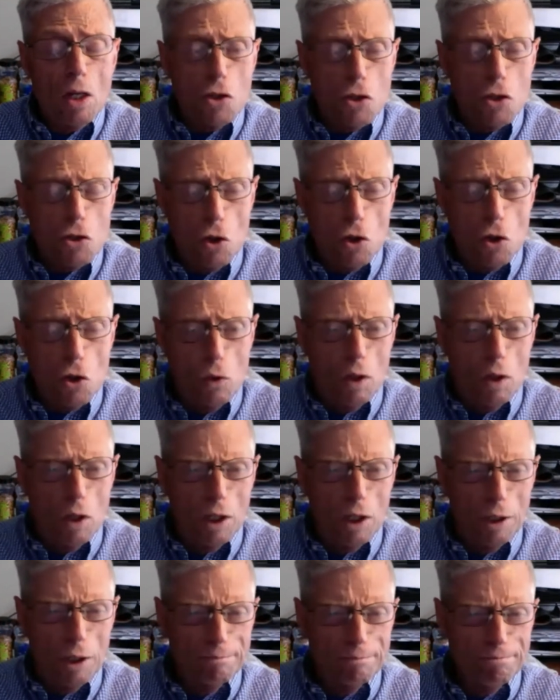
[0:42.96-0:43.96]

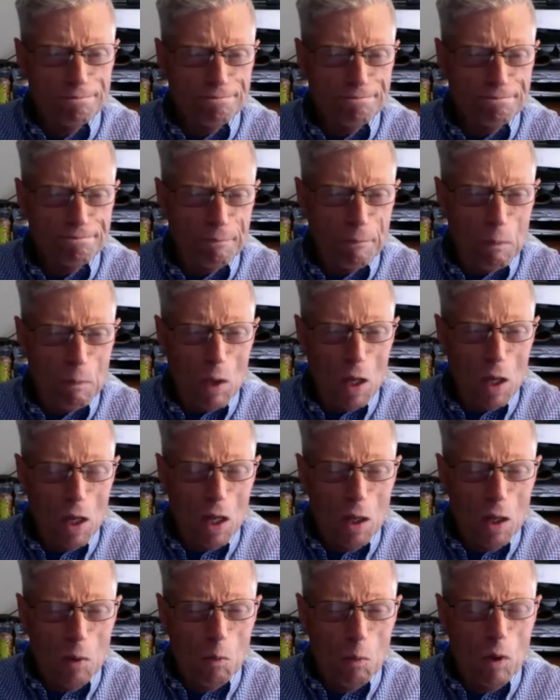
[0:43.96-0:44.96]
So
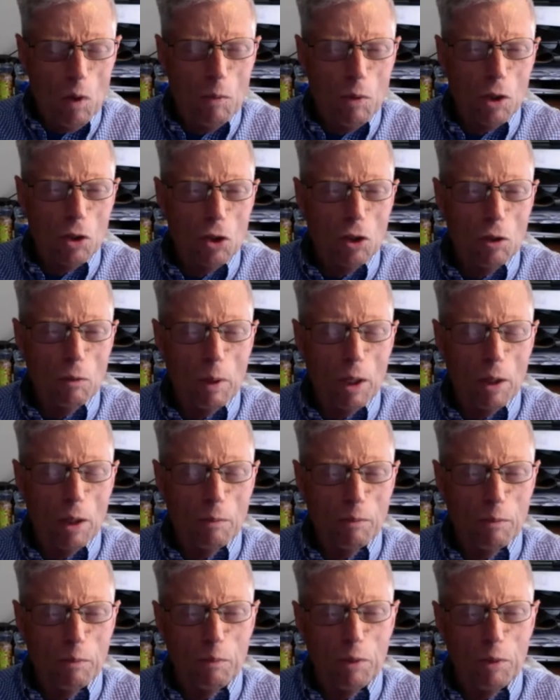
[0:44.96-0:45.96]
maybe a little
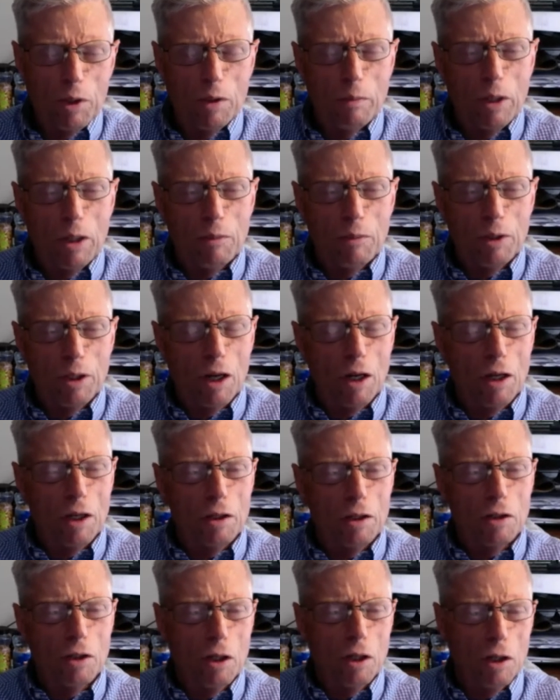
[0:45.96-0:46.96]
bit about me.
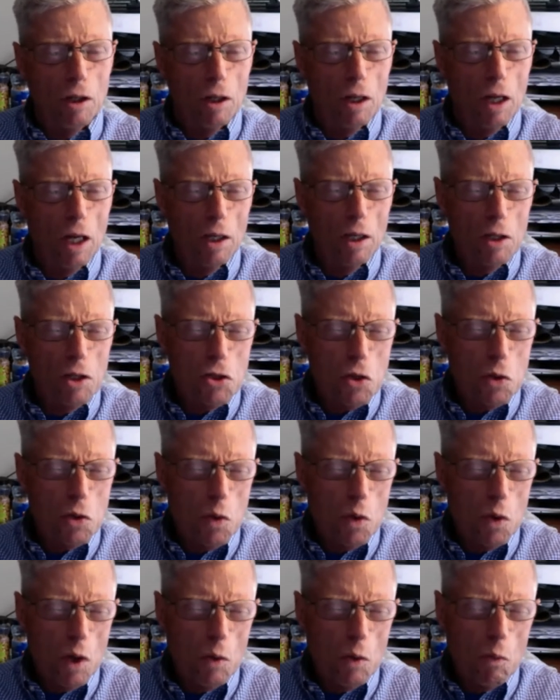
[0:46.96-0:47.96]
I
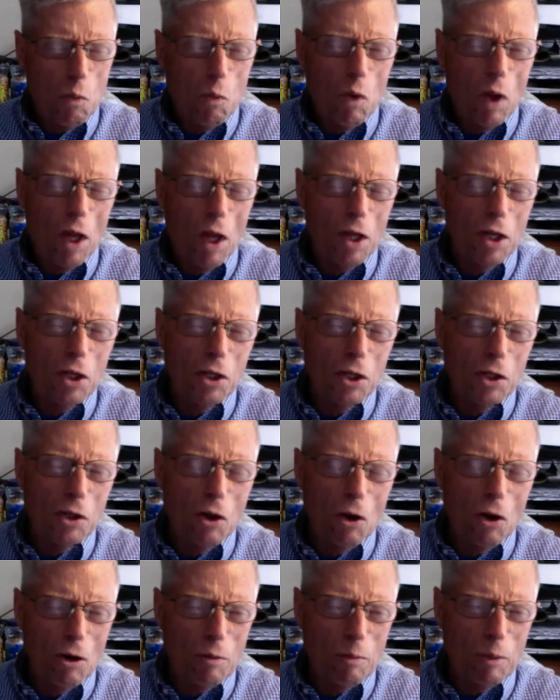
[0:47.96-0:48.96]
edited
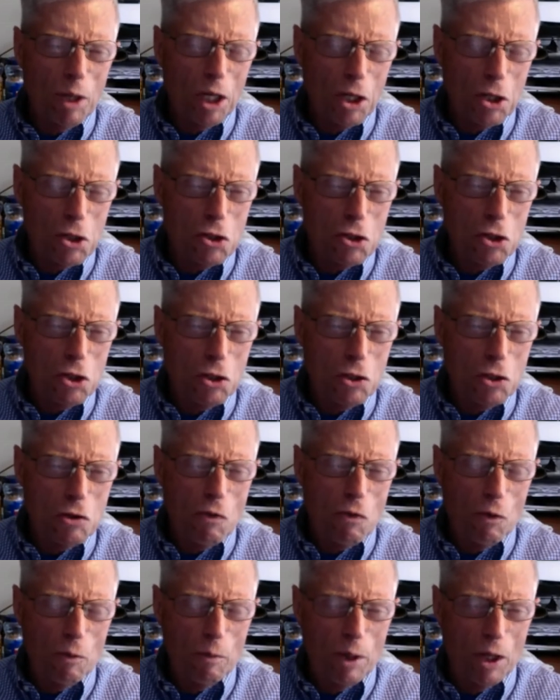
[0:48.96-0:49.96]
art
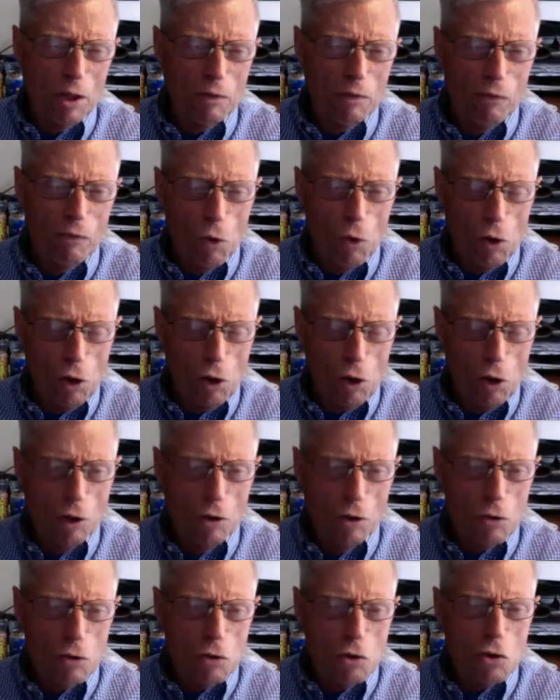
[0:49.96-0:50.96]
magazines for about 40
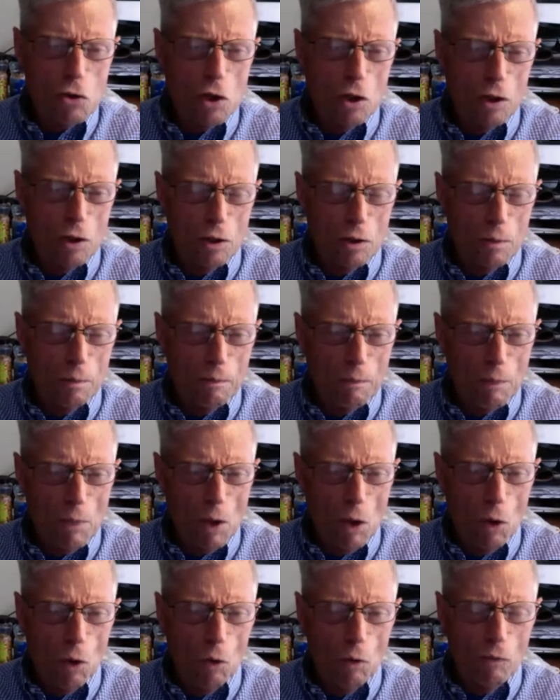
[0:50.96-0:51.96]
years, a
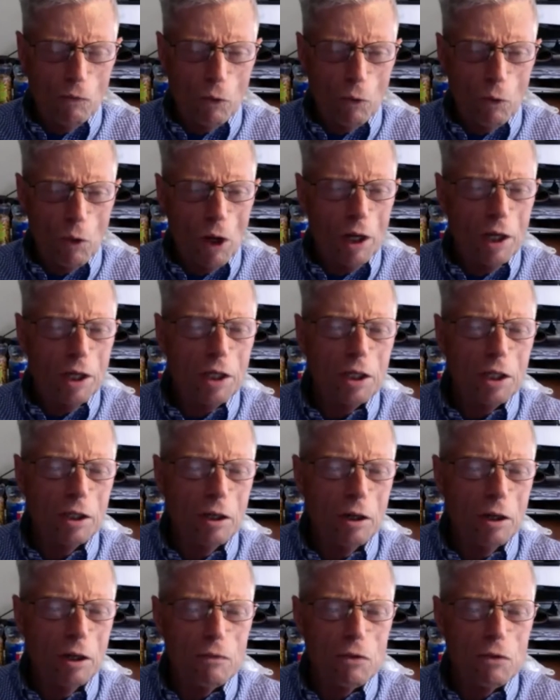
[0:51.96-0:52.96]
whole
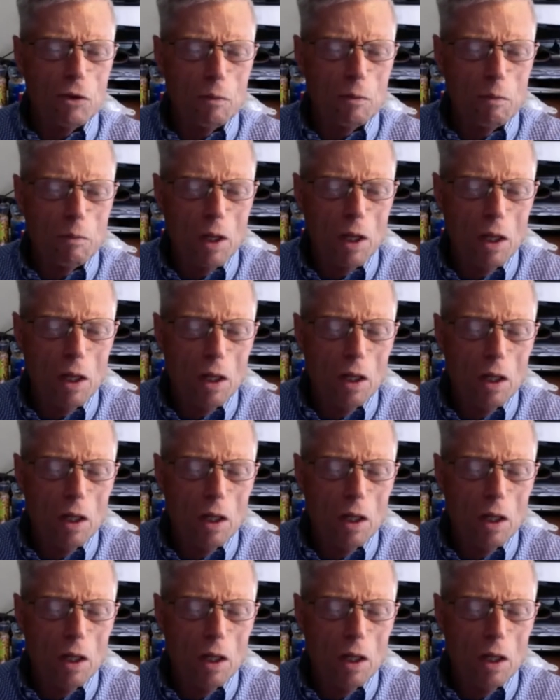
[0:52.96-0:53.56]
variety of them,